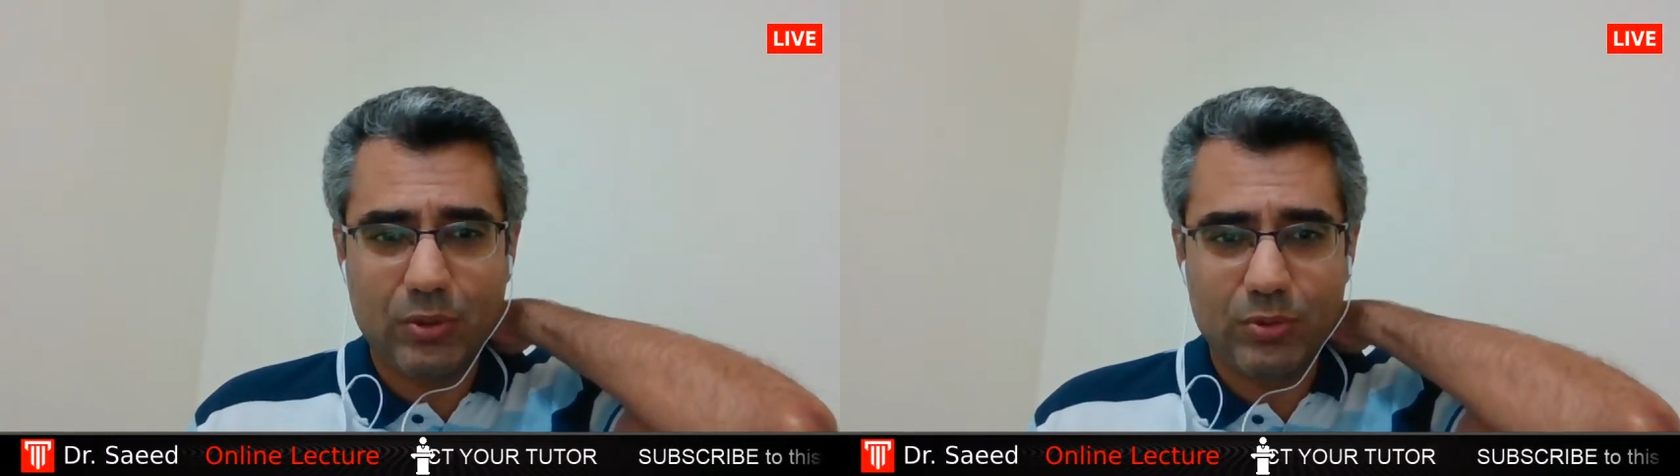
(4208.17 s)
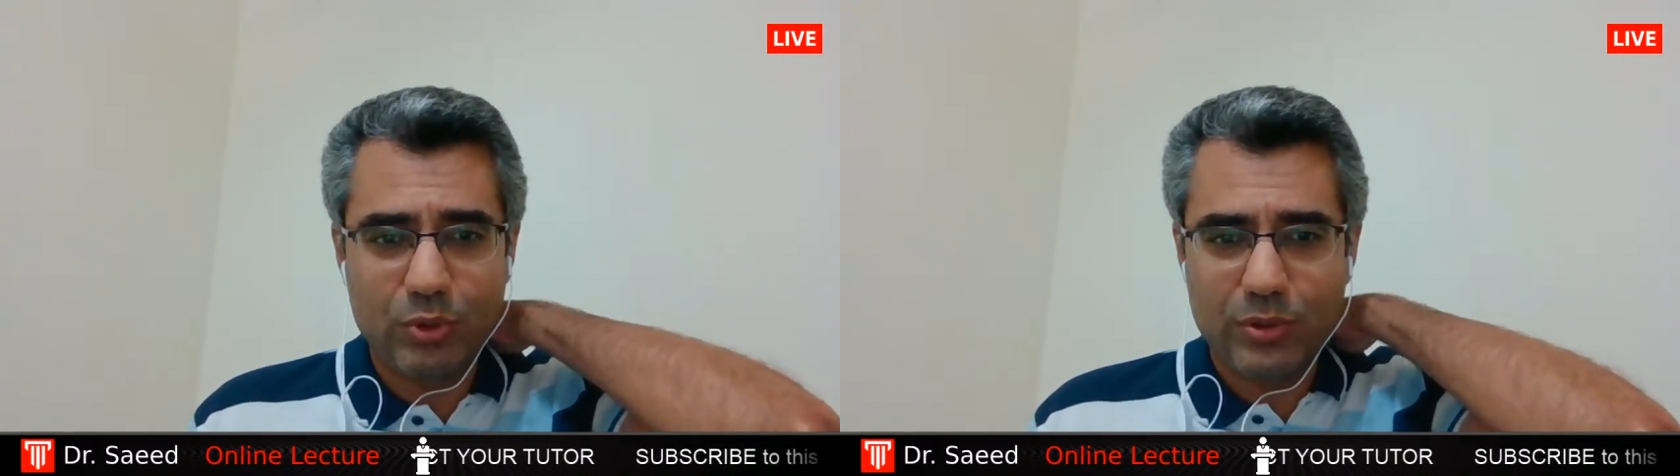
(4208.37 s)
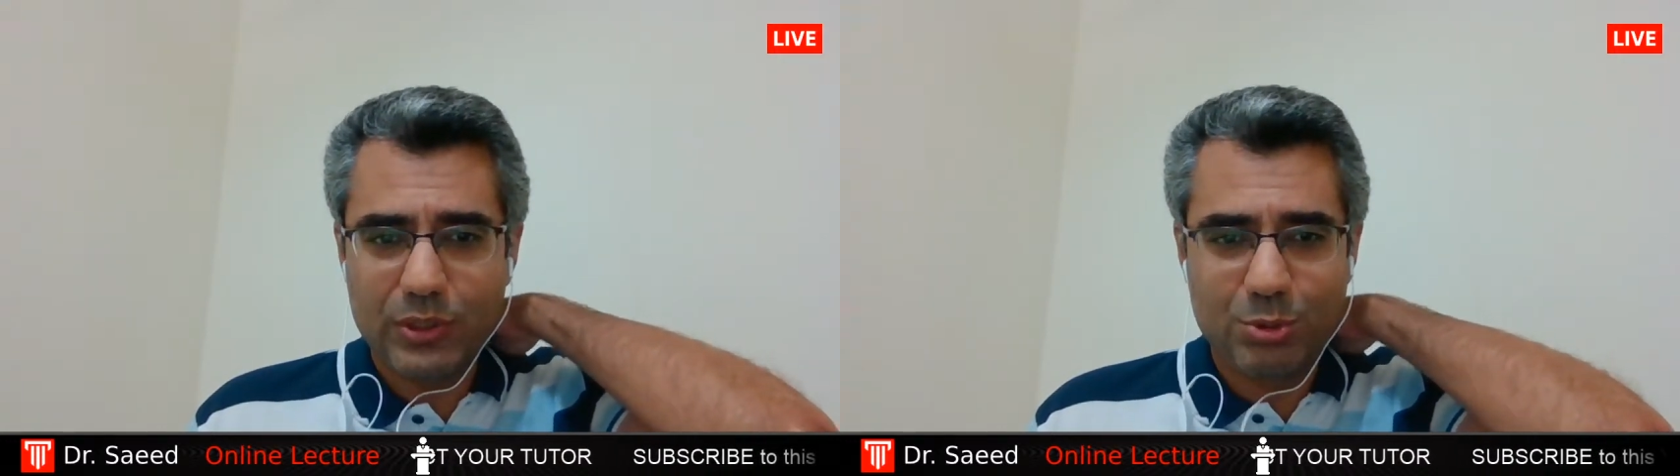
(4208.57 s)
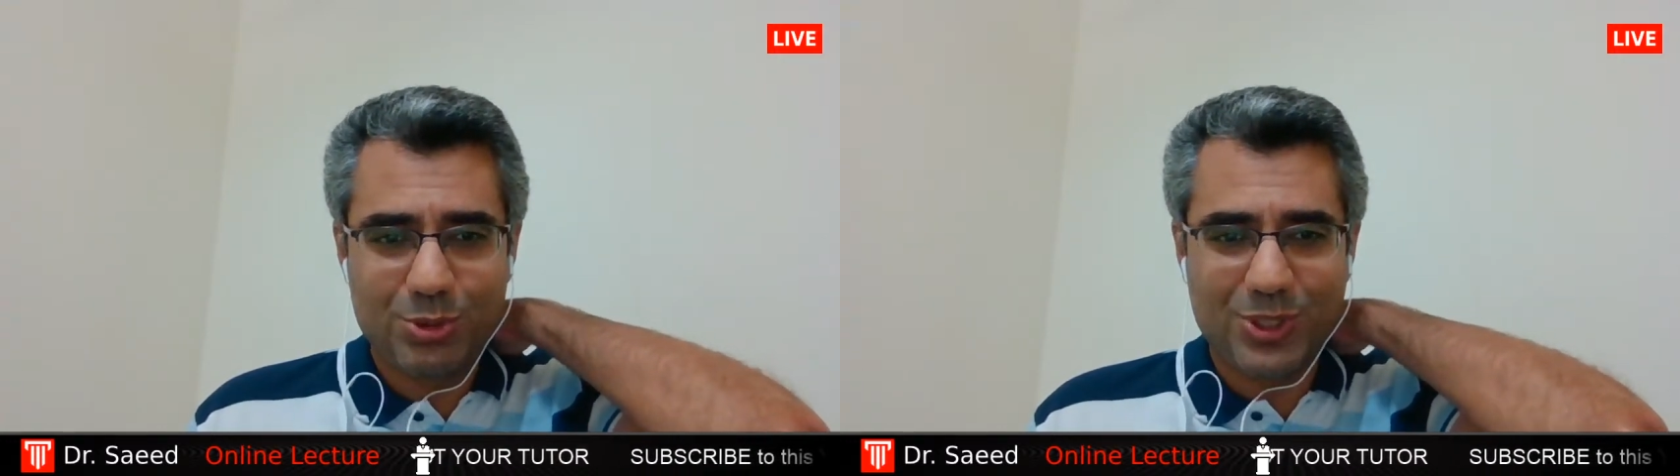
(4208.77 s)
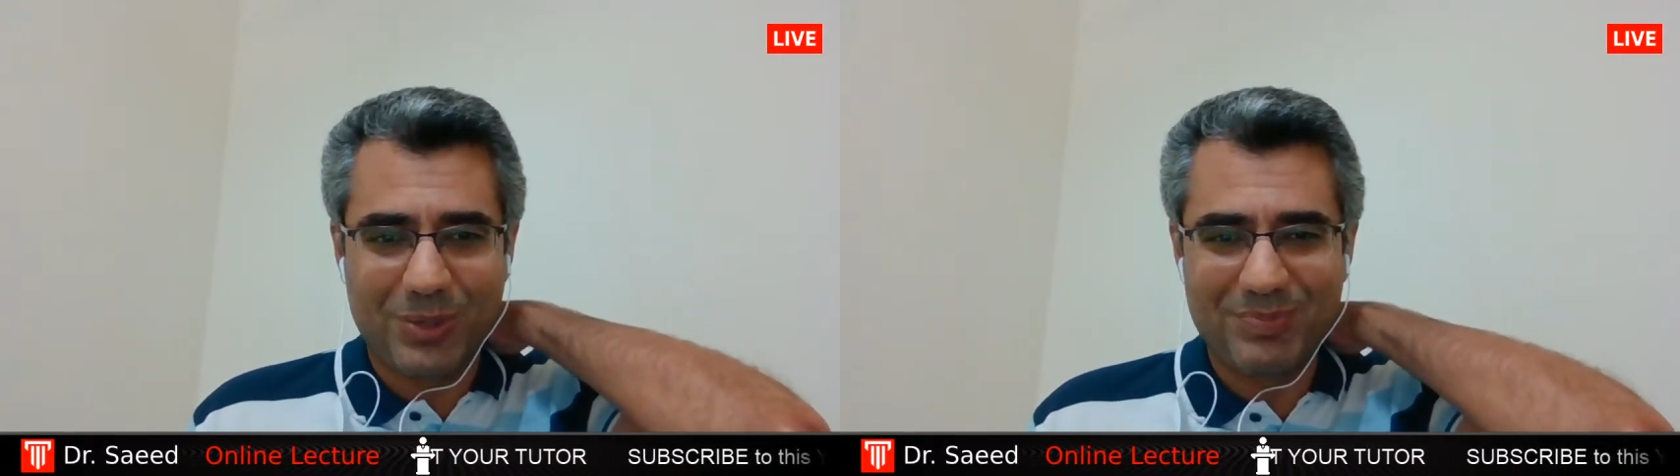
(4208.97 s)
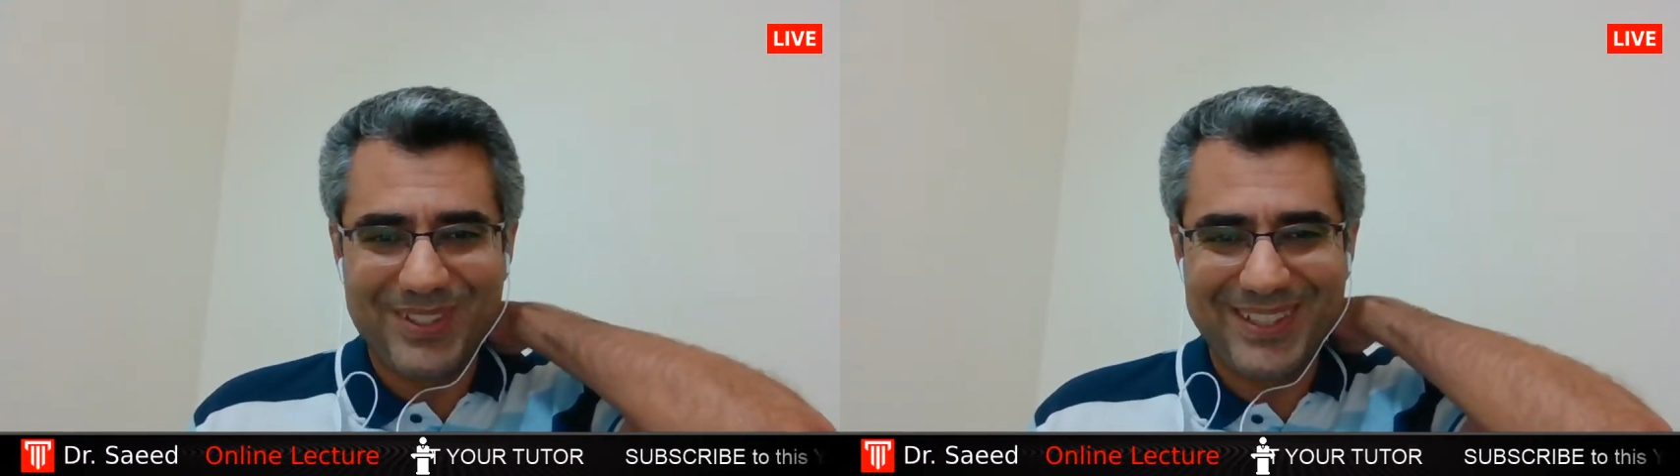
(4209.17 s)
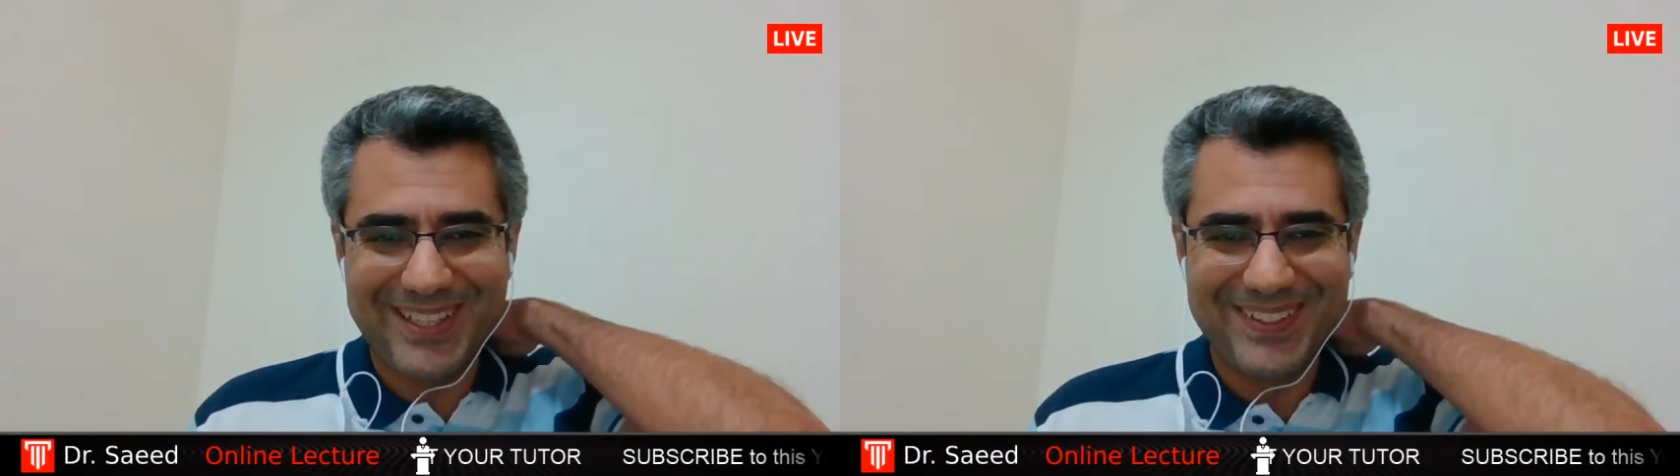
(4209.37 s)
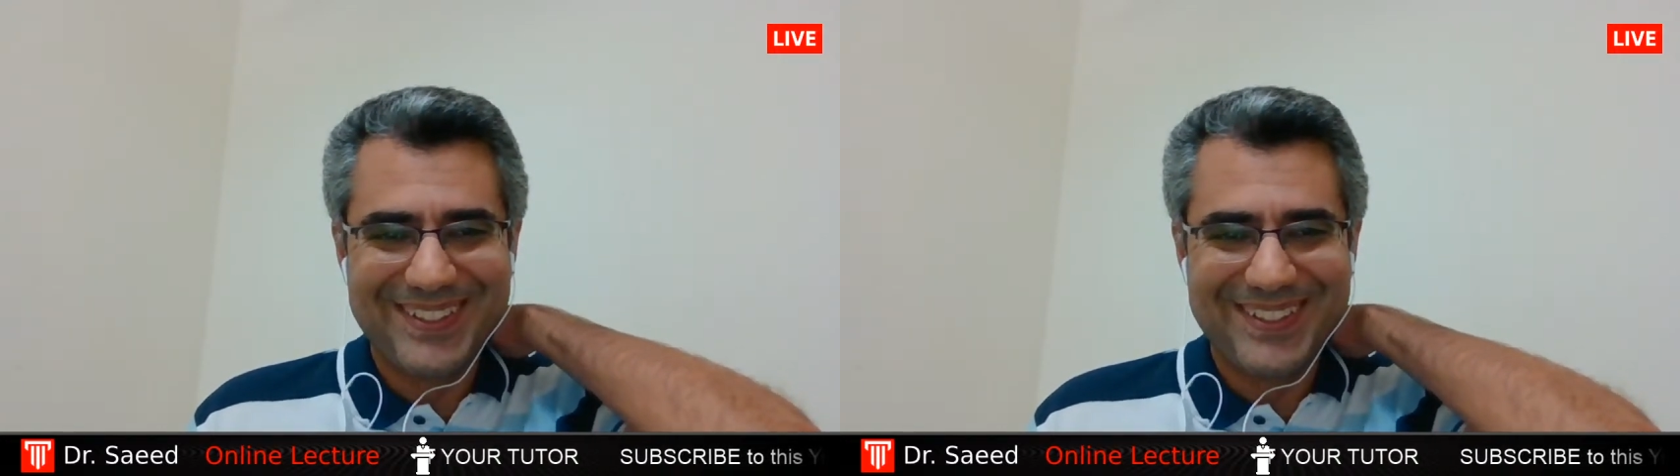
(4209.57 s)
No need to submit now.